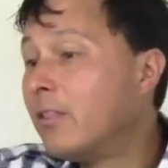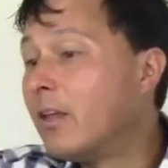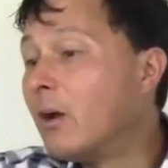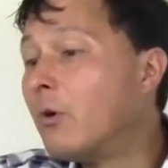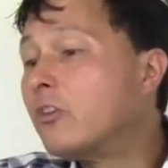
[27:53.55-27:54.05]

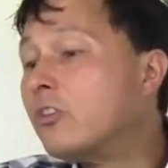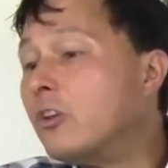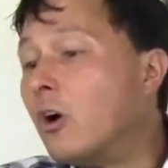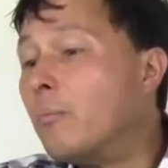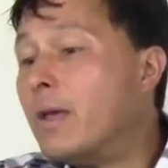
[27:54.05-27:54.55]
that I wish
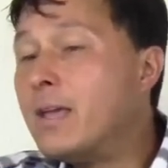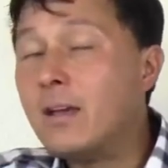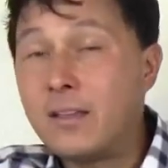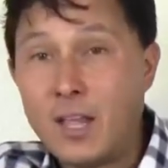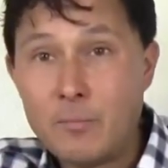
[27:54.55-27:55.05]
the
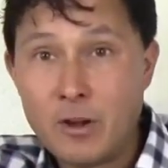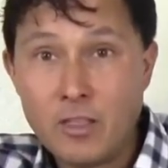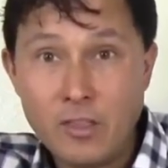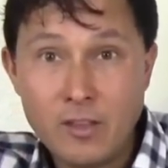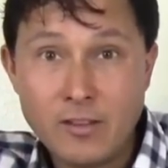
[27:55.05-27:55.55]
Omega came
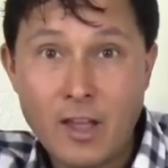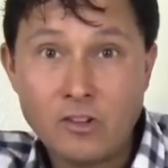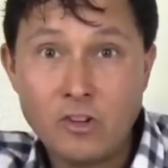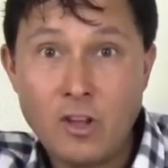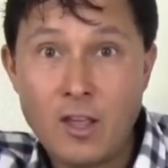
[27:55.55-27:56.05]
with, is
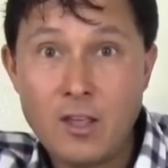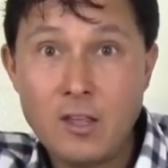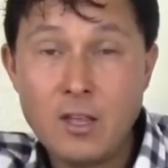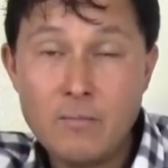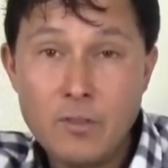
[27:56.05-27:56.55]

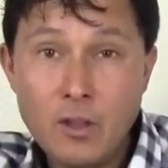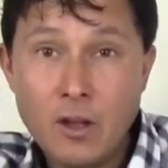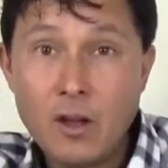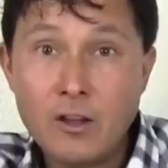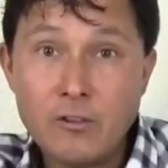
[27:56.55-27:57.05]
actually
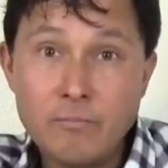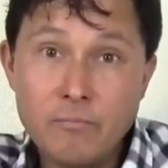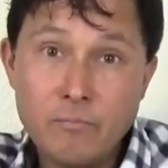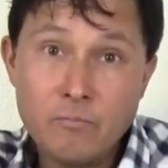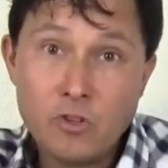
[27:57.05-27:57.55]
a
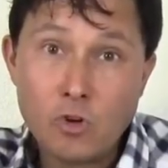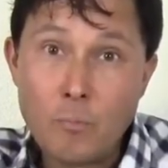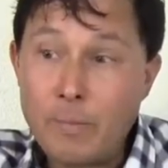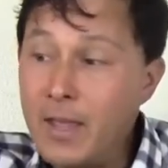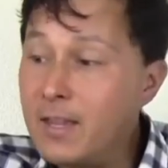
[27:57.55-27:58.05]

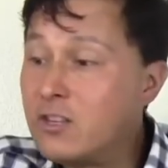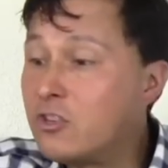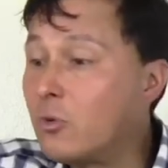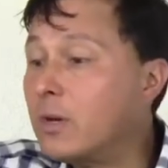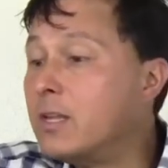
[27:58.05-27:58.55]
sorbet
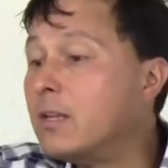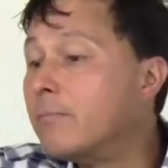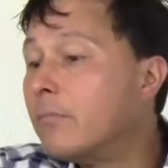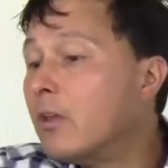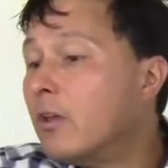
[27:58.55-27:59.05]
screen.